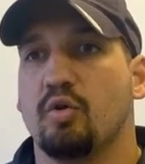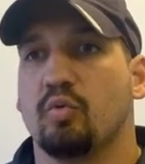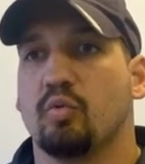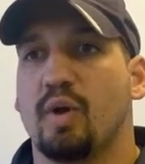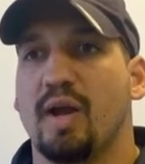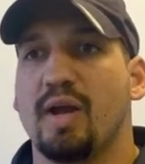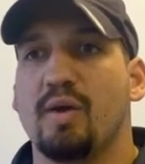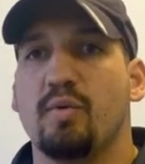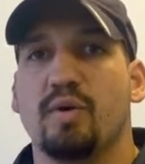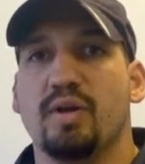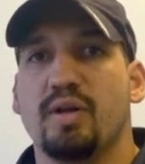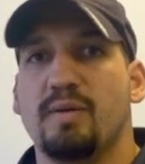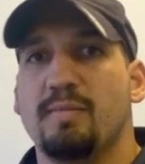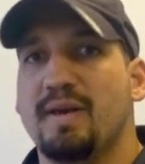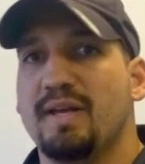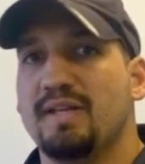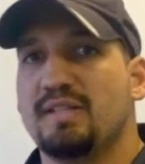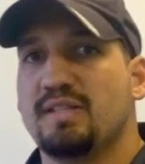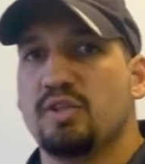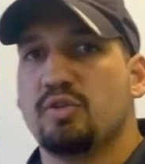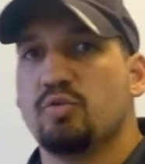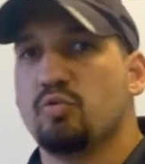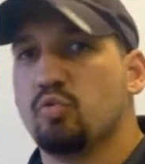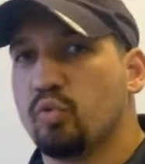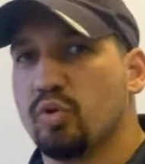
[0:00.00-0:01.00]
right when he
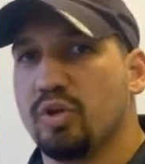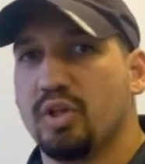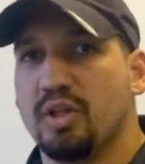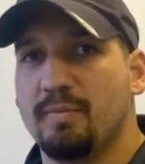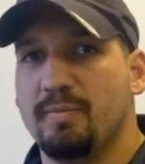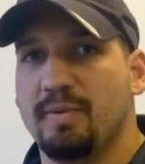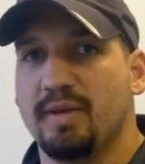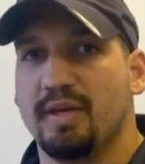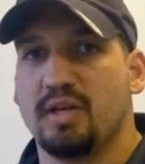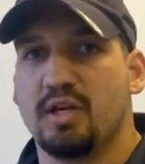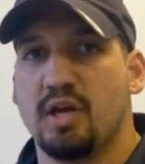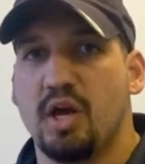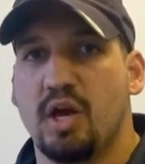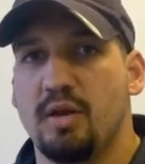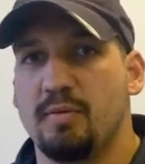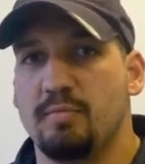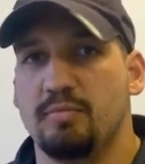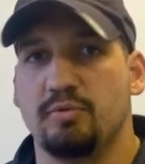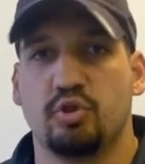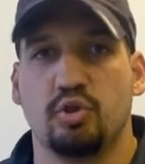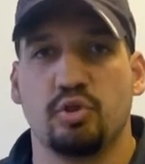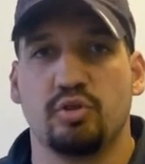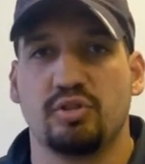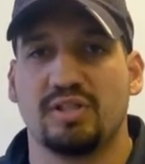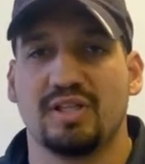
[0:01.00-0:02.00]
makes his really big cut
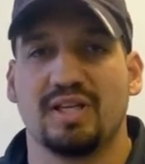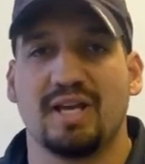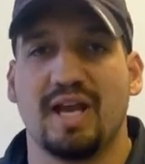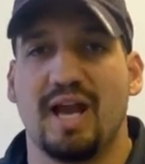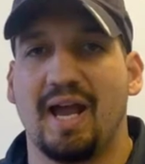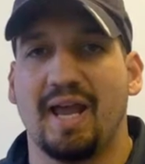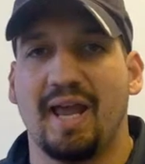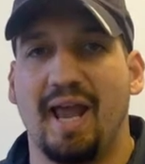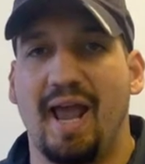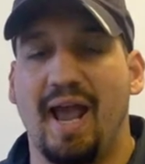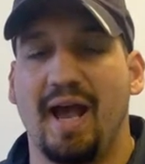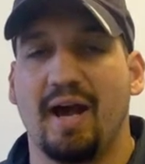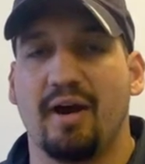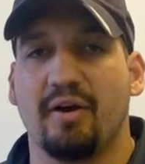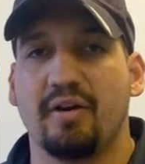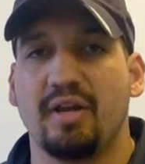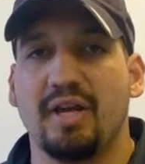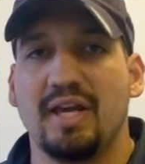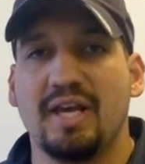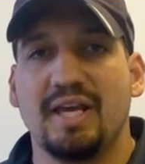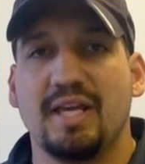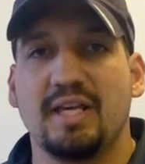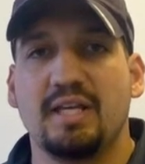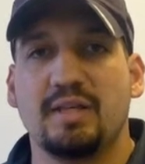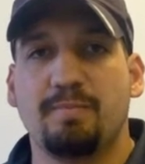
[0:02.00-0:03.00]
and jukes a guy out,
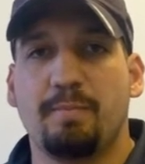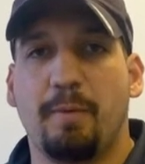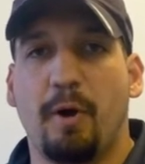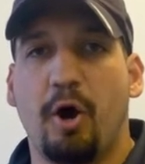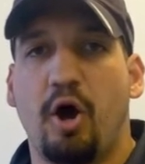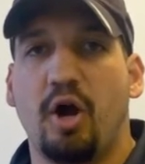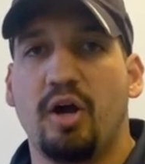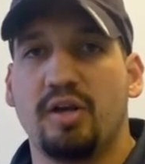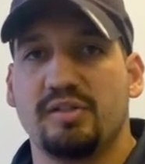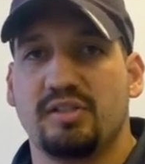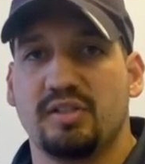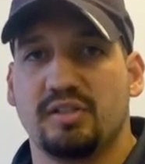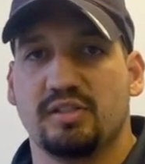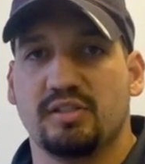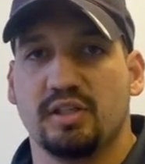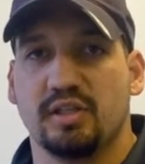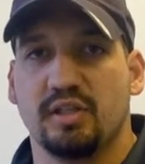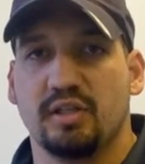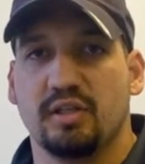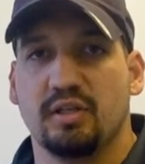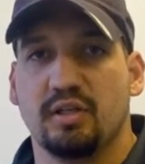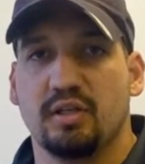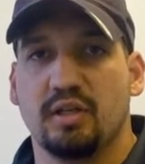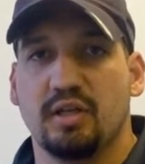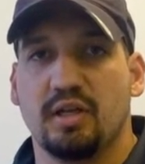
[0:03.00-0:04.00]
he pauses
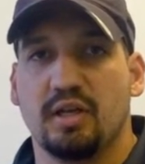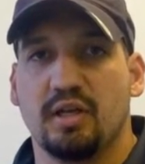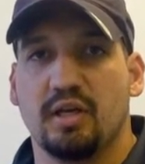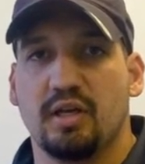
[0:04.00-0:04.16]
it.